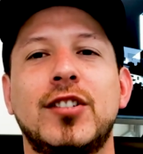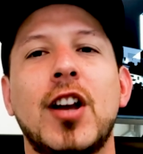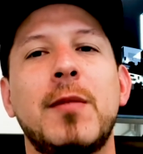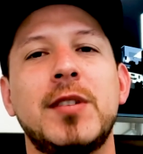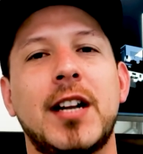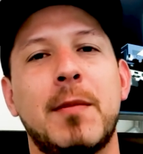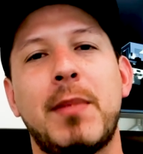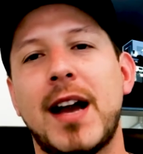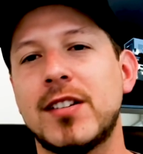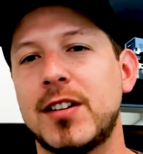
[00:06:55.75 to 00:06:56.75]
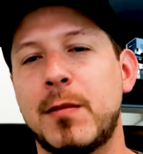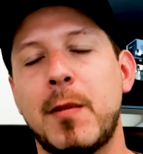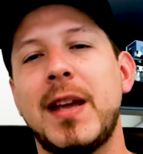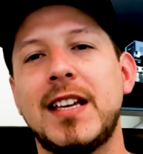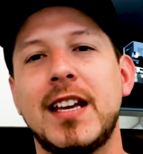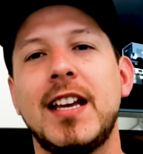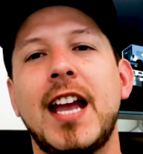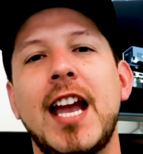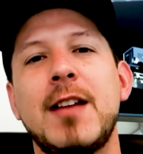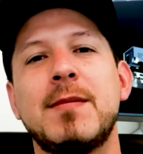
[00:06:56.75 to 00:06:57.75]
subject. I'm passionate about making
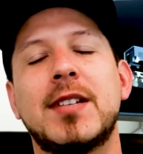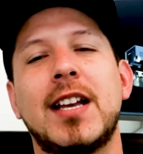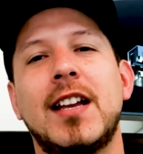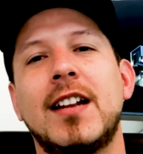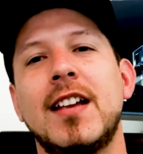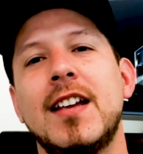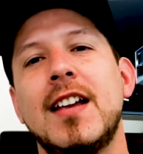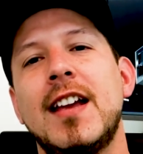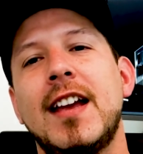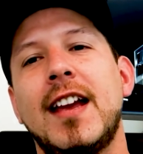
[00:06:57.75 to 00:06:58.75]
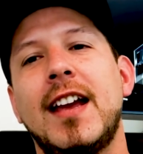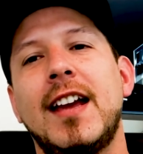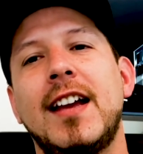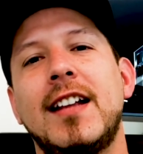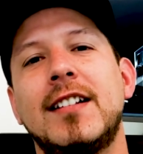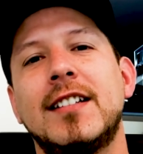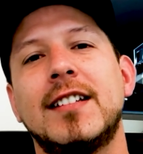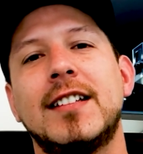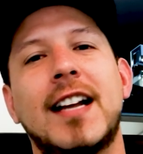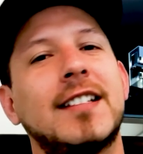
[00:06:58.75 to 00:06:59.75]
games, and
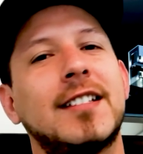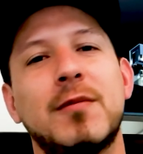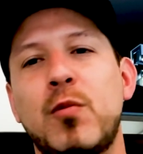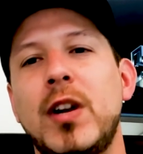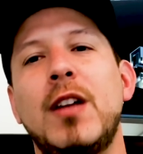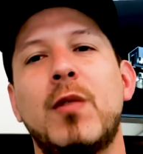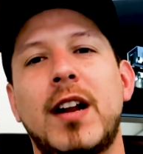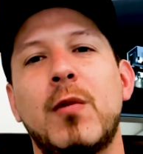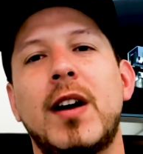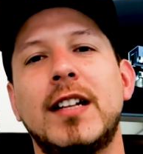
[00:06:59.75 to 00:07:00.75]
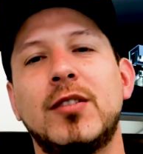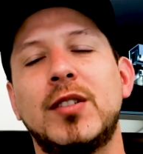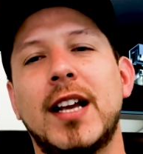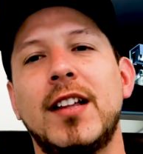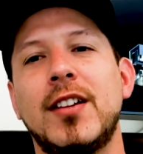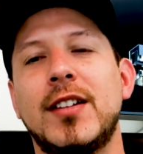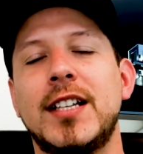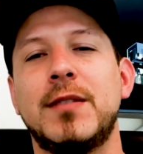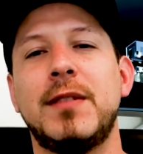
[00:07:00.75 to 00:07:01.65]
that's really what I wanted to tell you in